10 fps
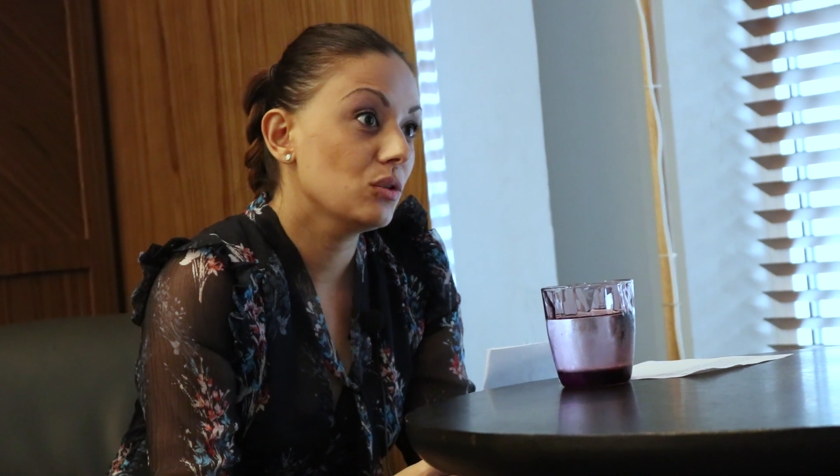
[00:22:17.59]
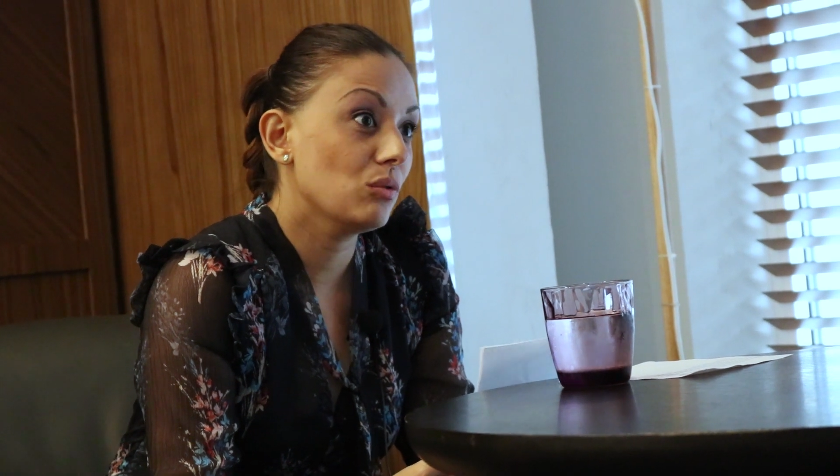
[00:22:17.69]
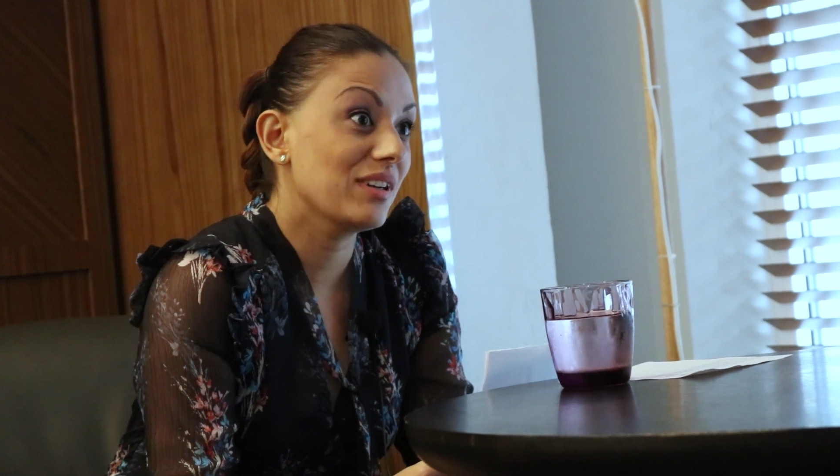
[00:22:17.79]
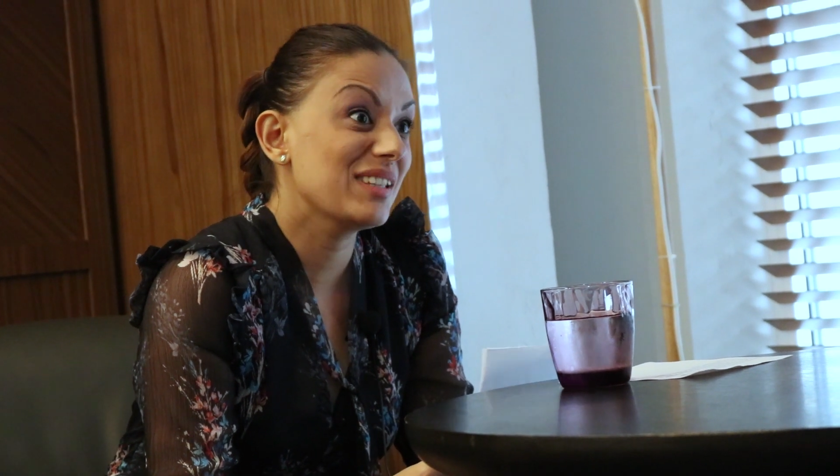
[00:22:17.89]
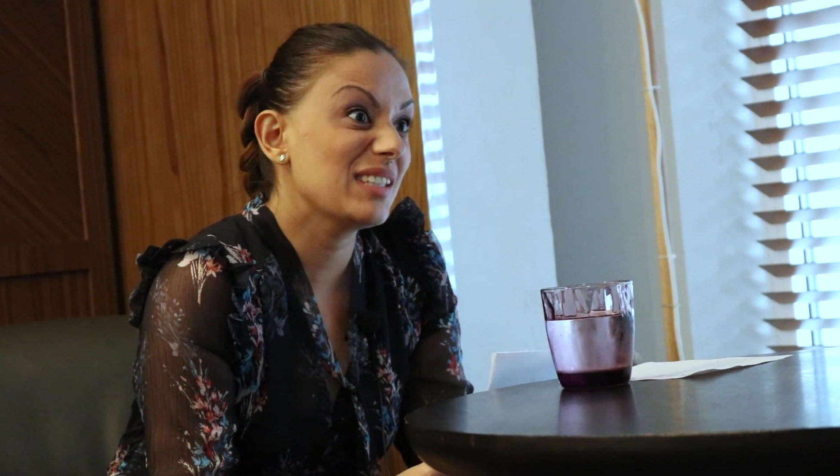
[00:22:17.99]

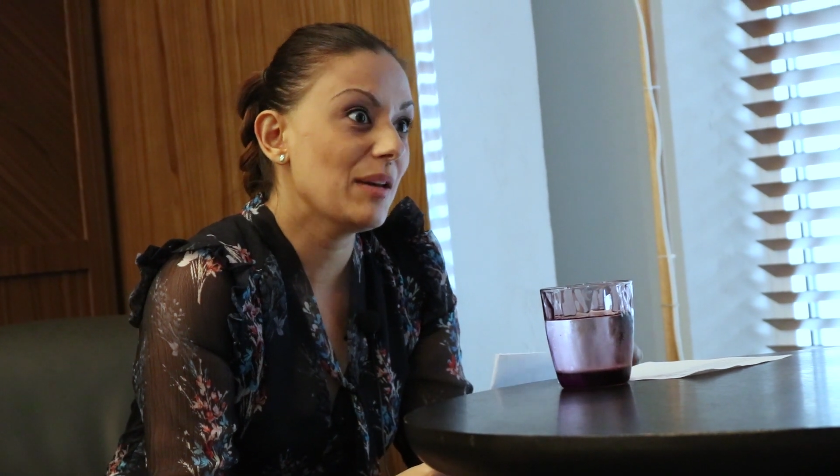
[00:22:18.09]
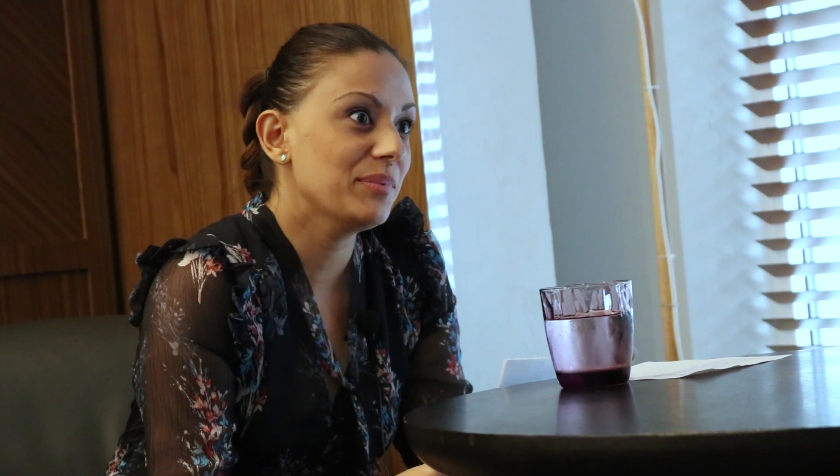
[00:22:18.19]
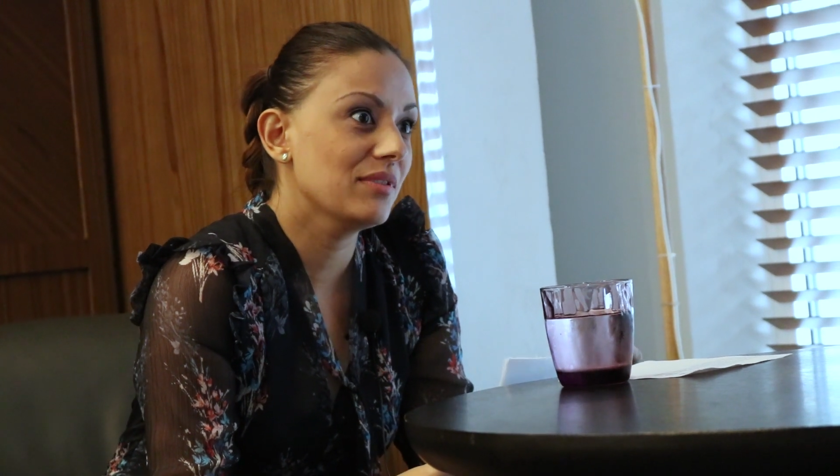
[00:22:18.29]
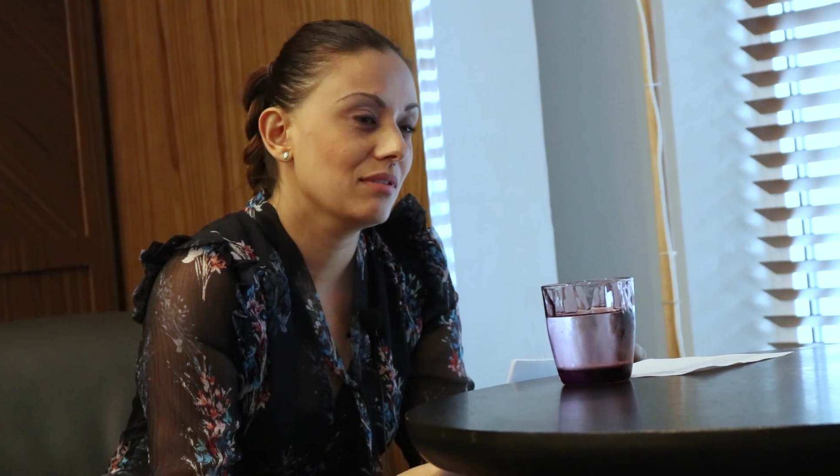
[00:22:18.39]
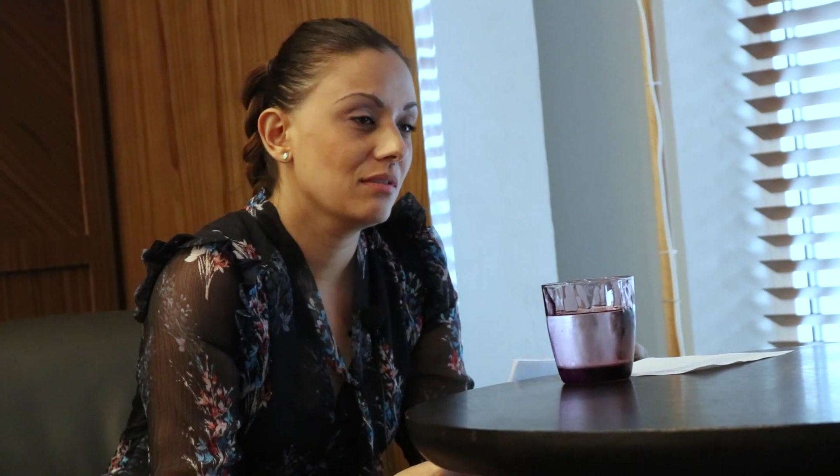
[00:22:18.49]
to
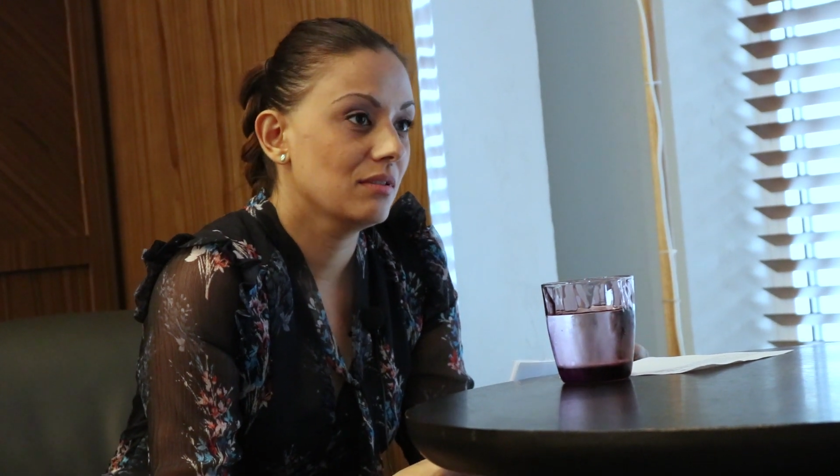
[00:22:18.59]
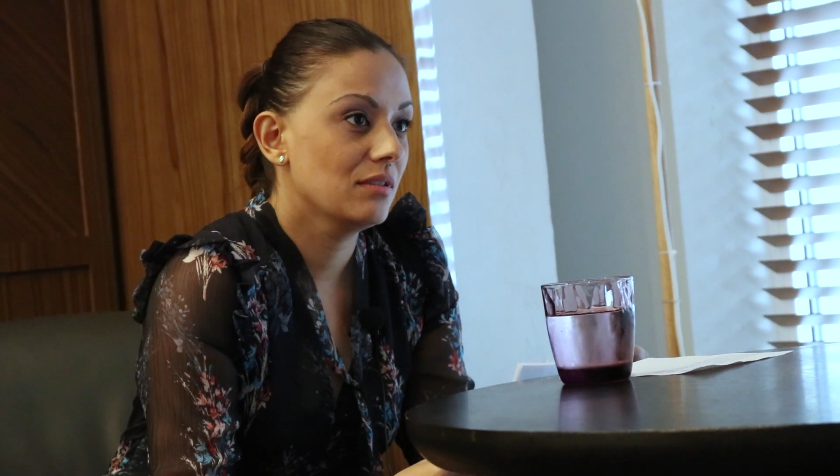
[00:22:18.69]
accept